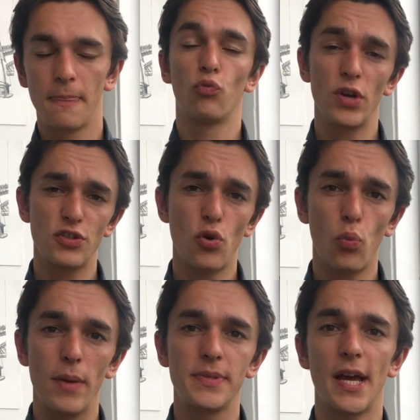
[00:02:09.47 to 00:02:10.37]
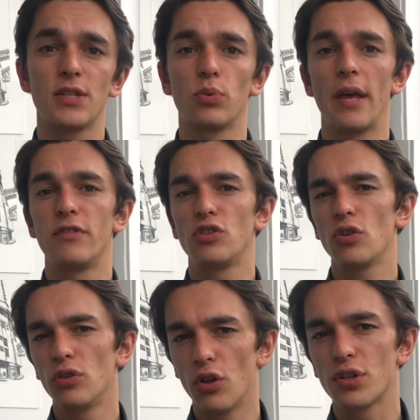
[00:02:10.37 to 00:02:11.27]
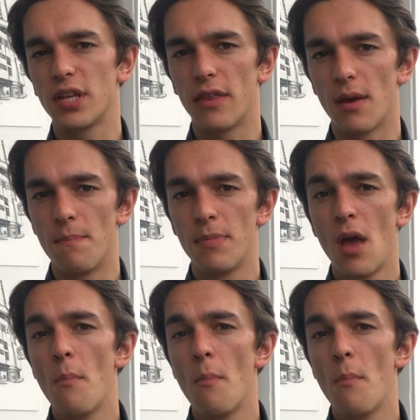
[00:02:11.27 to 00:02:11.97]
Restaurant websites will have a certain look to them,